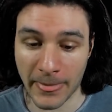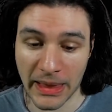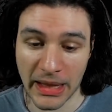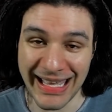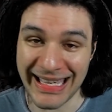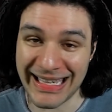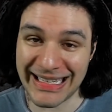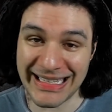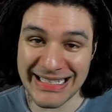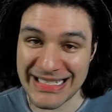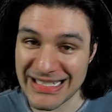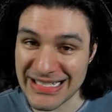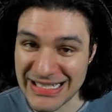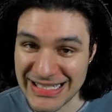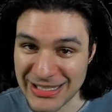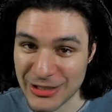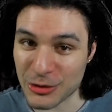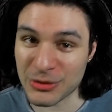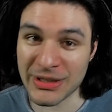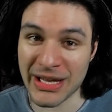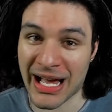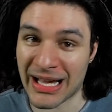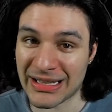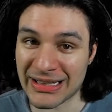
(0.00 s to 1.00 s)
it can still
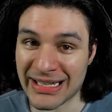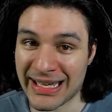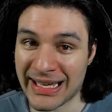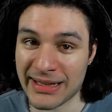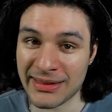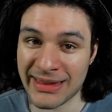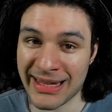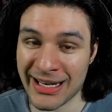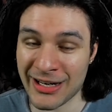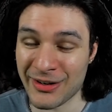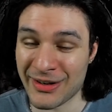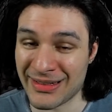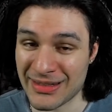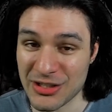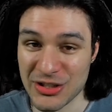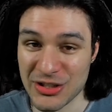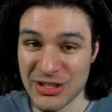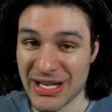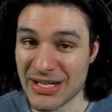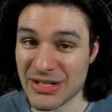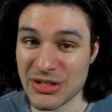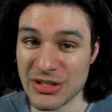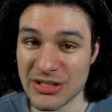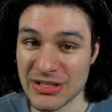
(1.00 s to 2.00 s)
not land there, and the
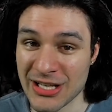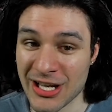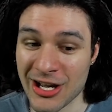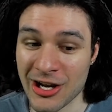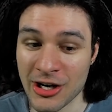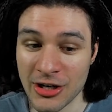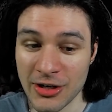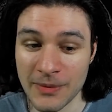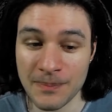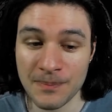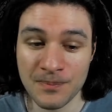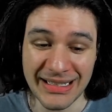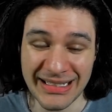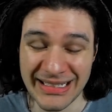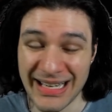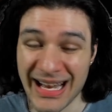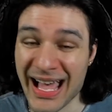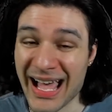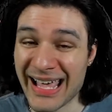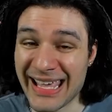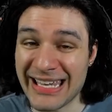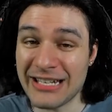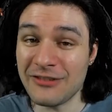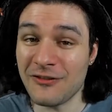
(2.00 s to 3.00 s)
chances are
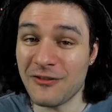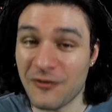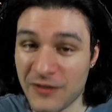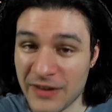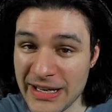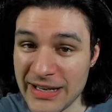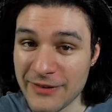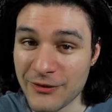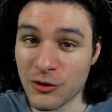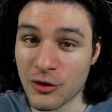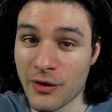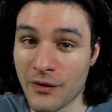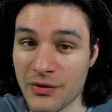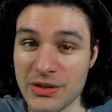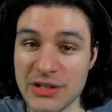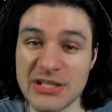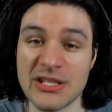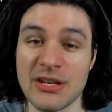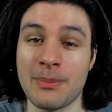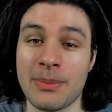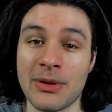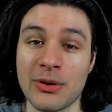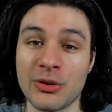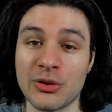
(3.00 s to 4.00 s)
not in favor of this
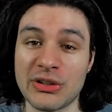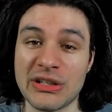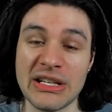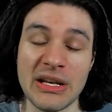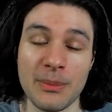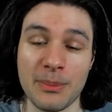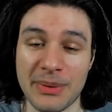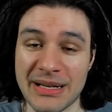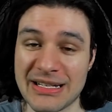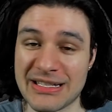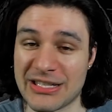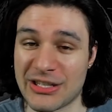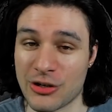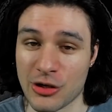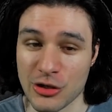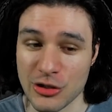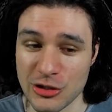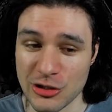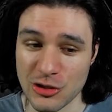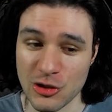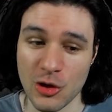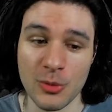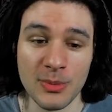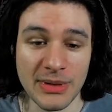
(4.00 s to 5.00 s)
ability because there are
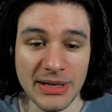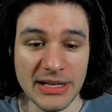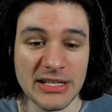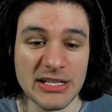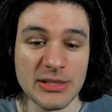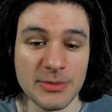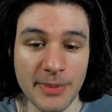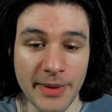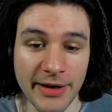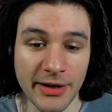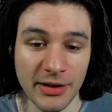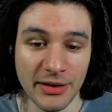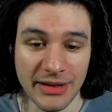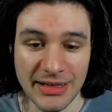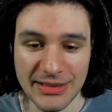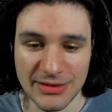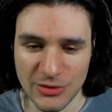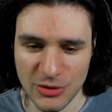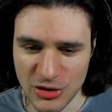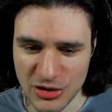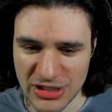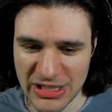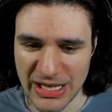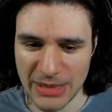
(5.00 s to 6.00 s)
so many Spiderlings, so
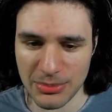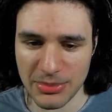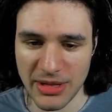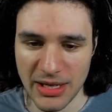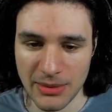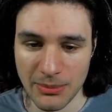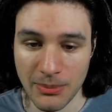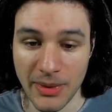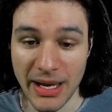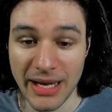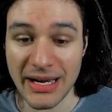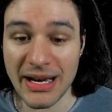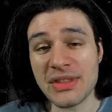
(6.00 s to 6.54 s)
just keep that in mind.